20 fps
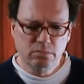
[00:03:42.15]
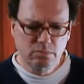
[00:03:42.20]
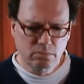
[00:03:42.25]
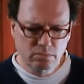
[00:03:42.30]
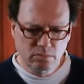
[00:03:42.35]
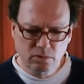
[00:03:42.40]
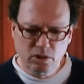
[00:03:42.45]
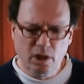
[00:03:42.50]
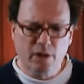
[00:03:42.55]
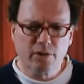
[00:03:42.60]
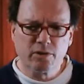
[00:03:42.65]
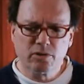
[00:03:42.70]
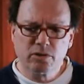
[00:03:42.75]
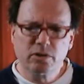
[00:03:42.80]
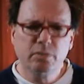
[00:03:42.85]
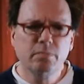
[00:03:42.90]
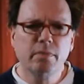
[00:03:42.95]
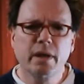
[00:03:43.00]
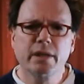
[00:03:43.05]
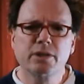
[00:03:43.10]
another
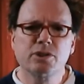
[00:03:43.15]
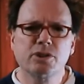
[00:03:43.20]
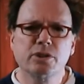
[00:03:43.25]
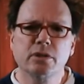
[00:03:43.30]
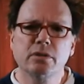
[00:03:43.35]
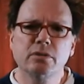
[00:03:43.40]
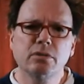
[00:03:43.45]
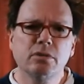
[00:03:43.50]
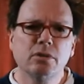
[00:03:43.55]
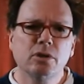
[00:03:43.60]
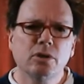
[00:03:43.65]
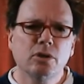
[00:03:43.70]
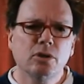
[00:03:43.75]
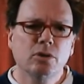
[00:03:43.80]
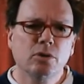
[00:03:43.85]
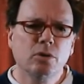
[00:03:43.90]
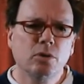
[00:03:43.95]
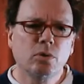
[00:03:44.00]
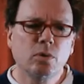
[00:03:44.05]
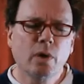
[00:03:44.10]
dimension
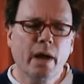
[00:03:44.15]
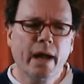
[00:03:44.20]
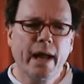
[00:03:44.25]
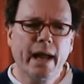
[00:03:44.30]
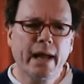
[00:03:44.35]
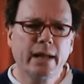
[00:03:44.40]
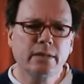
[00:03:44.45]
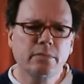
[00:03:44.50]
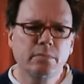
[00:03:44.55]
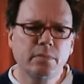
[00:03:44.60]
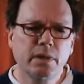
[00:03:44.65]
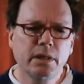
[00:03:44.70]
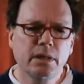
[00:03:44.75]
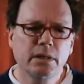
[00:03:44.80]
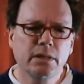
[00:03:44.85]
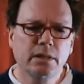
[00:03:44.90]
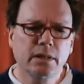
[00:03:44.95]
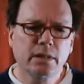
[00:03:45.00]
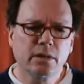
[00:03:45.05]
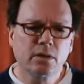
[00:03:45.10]
who had me
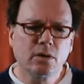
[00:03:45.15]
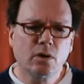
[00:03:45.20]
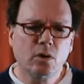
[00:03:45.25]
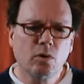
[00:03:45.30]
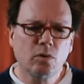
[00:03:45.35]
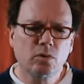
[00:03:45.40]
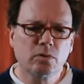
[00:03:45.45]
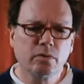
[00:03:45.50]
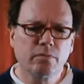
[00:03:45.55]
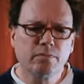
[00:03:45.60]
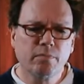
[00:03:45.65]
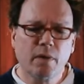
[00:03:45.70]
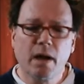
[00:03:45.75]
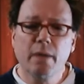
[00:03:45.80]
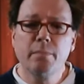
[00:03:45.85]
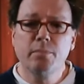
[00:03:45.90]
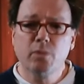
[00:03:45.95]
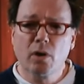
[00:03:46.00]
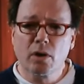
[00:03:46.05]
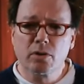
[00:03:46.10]
get a hold of my
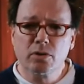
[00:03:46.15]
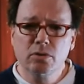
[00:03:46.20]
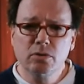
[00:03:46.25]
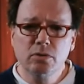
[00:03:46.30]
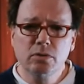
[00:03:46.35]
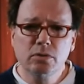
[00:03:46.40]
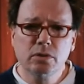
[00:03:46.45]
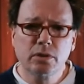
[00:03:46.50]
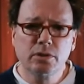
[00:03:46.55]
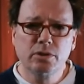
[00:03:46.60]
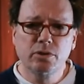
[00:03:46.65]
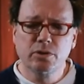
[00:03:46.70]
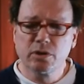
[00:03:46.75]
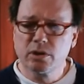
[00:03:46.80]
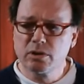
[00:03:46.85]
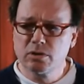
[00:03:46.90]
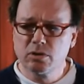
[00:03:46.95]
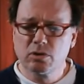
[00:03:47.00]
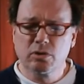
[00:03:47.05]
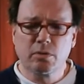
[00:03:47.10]
brother. And you
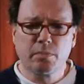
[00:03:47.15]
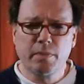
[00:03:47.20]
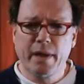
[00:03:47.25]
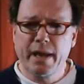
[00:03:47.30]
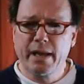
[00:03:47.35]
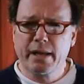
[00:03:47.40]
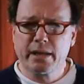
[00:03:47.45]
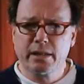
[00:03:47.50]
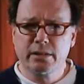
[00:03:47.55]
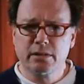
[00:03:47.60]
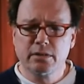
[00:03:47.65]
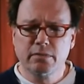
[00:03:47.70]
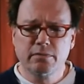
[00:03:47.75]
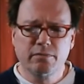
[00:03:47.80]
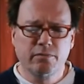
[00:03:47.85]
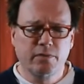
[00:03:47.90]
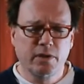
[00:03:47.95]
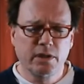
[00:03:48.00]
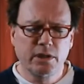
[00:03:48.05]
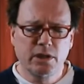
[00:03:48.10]
can look back at the
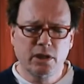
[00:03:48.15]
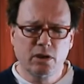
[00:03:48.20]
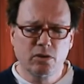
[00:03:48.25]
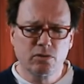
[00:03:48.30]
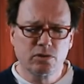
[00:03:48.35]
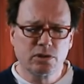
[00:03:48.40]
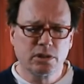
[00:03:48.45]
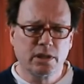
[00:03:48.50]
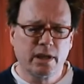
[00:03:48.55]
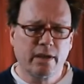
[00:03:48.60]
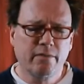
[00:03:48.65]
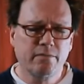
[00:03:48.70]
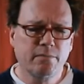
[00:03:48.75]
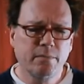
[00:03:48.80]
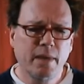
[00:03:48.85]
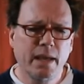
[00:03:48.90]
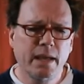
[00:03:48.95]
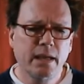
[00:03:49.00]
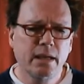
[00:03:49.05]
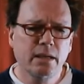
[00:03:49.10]
videos that I've
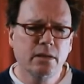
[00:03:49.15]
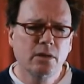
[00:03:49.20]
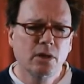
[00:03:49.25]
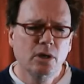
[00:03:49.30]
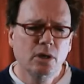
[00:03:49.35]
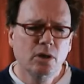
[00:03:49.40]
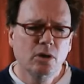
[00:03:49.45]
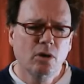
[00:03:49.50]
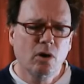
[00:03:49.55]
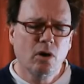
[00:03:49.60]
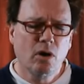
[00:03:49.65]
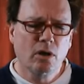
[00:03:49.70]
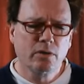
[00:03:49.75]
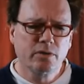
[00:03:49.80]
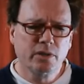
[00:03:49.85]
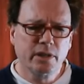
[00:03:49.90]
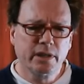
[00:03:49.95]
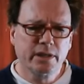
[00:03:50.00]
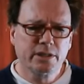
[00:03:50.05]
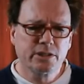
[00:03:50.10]
made on
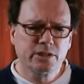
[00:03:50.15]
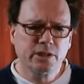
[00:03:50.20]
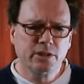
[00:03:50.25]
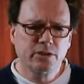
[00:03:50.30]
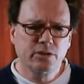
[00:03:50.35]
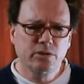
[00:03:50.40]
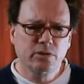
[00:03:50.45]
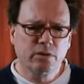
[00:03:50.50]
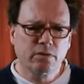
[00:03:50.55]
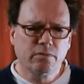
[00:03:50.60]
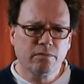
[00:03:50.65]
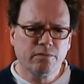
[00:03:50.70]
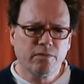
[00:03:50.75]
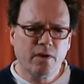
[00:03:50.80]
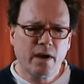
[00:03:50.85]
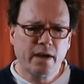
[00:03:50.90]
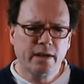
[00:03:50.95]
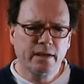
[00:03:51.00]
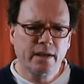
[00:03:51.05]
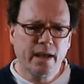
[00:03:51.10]
this, and you can
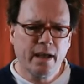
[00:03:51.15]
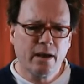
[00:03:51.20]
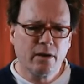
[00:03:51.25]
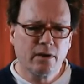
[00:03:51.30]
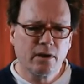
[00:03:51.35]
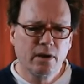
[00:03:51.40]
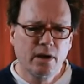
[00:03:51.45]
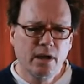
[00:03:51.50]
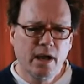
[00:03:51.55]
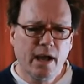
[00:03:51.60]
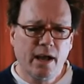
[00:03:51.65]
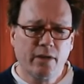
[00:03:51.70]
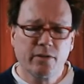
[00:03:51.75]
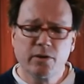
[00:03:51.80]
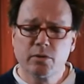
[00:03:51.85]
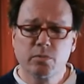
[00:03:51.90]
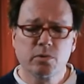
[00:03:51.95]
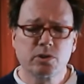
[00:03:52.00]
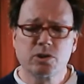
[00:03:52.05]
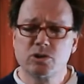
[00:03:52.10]
find out how there
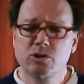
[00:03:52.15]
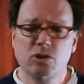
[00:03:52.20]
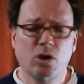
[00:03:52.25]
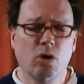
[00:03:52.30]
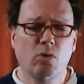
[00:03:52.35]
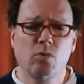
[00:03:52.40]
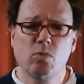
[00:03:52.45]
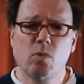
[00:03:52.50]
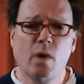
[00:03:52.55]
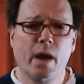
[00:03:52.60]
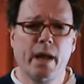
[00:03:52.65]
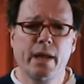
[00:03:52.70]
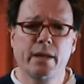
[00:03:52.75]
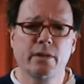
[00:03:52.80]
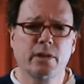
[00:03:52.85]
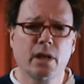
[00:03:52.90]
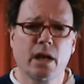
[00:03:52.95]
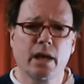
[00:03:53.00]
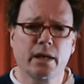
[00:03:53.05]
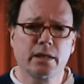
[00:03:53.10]
was no way
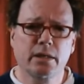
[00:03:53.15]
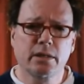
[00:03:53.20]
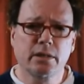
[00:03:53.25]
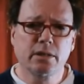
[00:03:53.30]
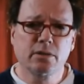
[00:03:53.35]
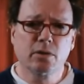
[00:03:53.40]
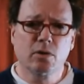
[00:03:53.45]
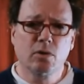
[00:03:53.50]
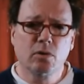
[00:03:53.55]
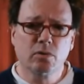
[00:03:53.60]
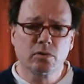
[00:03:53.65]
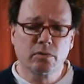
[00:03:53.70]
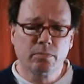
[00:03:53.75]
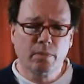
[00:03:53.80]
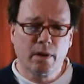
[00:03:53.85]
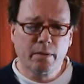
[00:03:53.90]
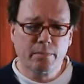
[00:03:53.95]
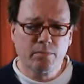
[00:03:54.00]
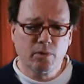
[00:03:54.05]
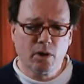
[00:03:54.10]
that I could get a hold of
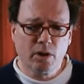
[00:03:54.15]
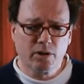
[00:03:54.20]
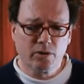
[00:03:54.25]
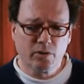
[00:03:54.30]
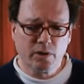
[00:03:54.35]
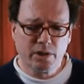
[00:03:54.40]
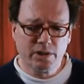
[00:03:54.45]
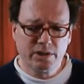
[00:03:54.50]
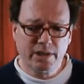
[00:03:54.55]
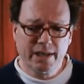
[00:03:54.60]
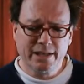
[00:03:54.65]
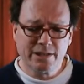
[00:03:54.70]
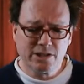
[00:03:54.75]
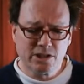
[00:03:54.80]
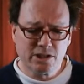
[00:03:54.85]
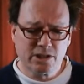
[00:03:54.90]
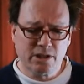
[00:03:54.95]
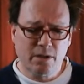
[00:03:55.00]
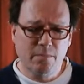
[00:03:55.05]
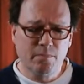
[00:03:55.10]
my brother, and yet
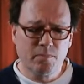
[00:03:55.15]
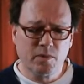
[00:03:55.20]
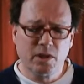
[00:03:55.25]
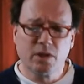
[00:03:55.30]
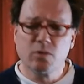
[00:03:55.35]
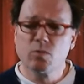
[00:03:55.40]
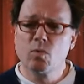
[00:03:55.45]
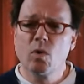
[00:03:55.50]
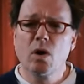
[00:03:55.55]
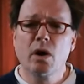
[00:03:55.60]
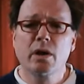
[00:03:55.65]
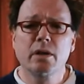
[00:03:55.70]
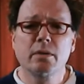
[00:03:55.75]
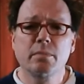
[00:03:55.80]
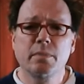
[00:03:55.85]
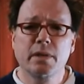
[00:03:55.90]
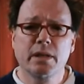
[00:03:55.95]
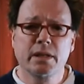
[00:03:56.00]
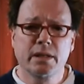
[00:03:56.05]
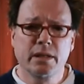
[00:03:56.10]
something wanted
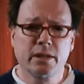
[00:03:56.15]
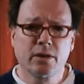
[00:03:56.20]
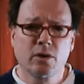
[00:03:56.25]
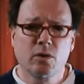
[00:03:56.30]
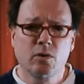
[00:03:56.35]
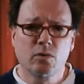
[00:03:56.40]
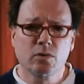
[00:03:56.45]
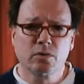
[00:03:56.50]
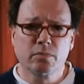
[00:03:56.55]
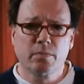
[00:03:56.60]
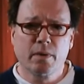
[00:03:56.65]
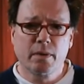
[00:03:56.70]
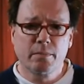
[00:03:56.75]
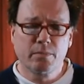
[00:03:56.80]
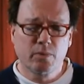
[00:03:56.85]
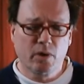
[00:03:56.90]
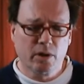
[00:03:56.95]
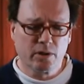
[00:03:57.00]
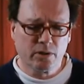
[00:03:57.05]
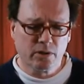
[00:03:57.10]
me to get a hold of my
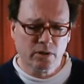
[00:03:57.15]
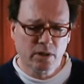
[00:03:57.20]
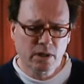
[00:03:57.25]
brother